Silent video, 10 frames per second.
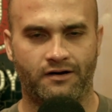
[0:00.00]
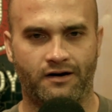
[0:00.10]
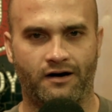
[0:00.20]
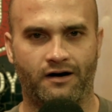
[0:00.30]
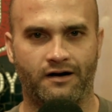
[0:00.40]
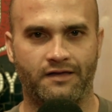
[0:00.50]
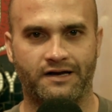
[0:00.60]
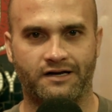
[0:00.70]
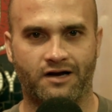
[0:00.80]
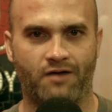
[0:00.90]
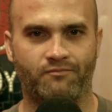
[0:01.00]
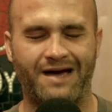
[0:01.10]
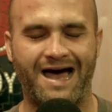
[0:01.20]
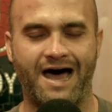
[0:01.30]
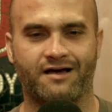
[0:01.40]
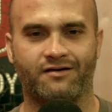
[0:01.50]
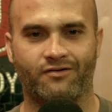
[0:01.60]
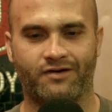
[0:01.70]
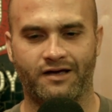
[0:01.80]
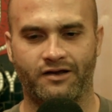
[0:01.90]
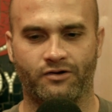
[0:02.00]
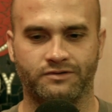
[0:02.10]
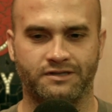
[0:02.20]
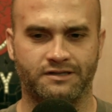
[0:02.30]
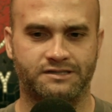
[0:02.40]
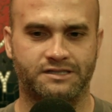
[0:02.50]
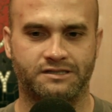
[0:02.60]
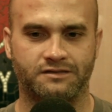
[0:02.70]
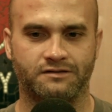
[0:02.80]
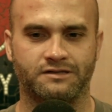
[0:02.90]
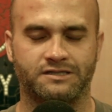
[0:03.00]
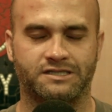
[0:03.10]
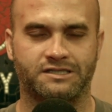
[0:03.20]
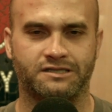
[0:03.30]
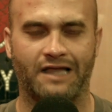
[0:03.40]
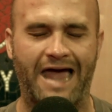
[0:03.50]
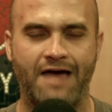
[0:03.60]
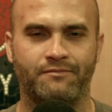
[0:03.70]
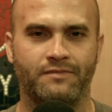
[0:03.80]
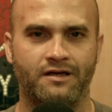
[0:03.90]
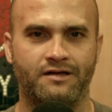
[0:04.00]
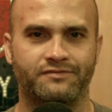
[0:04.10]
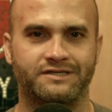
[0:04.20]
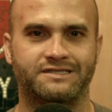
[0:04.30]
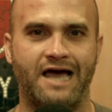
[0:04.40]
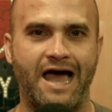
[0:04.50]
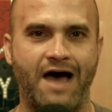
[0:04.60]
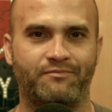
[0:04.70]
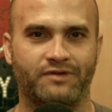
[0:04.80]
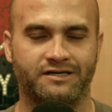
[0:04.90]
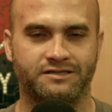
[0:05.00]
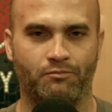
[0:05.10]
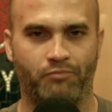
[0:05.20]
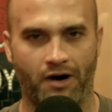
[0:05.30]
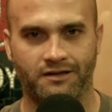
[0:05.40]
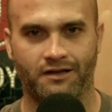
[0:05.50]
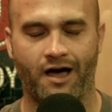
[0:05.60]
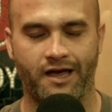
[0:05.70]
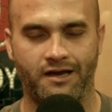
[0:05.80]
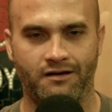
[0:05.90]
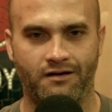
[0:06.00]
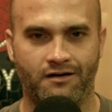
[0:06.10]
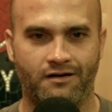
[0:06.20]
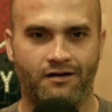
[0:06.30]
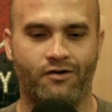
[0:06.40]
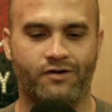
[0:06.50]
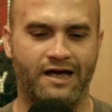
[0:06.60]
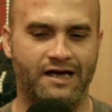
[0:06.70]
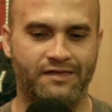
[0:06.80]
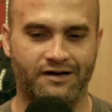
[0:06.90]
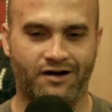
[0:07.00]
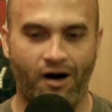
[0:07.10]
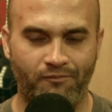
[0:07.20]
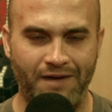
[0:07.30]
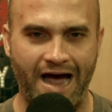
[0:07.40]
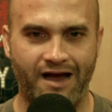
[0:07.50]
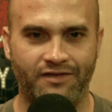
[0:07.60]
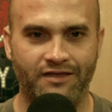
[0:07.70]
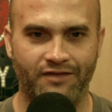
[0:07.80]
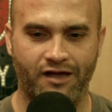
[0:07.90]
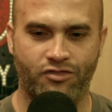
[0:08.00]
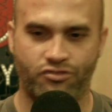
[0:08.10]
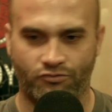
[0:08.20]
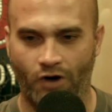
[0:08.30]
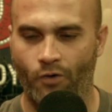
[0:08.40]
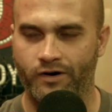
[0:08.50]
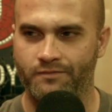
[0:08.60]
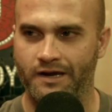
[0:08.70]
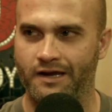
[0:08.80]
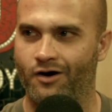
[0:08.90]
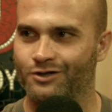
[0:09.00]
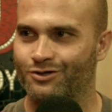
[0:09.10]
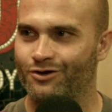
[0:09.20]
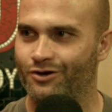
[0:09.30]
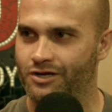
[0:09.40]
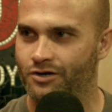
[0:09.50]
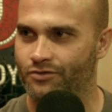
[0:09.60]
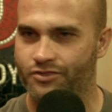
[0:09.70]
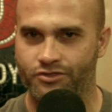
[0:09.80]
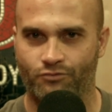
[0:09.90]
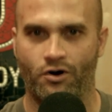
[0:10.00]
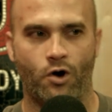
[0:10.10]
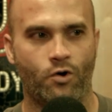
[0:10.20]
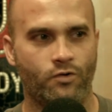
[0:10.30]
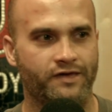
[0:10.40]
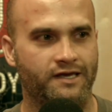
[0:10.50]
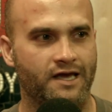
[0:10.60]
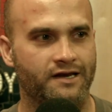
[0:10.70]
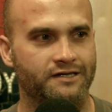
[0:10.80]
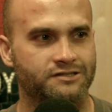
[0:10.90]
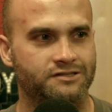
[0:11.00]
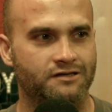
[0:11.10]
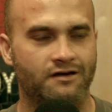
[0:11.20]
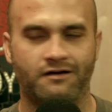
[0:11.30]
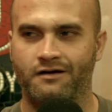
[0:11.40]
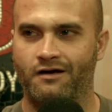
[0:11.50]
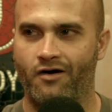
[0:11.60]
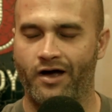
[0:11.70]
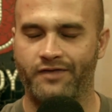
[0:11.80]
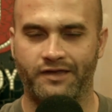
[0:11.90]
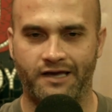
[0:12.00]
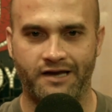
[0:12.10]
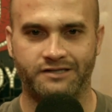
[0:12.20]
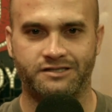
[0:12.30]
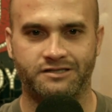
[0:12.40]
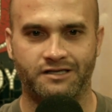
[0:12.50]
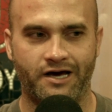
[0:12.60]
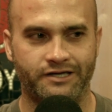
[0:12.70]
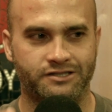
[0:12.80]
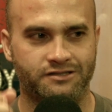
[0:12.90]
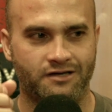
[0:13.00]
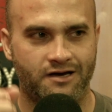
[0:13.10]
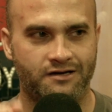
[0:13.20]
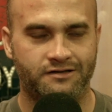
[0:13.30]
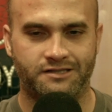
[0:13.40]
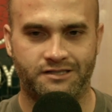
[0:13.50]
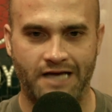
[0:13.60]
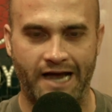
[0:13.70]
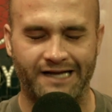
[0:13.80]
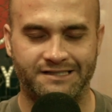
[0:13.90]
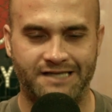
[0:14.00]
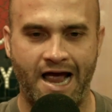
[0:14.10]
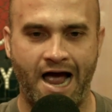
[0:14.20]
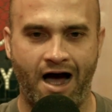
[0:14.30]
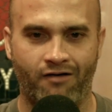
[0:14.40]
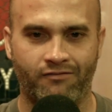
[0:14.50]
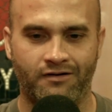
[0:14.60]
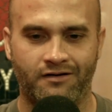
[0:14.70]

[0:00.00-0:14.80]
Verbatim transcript: uh, and then come back okay you don't s- slam the tap like it's a bud light okay and then come back and then like throw it at me also you don't you don't throw the guinness all right the guinness is a nice set it down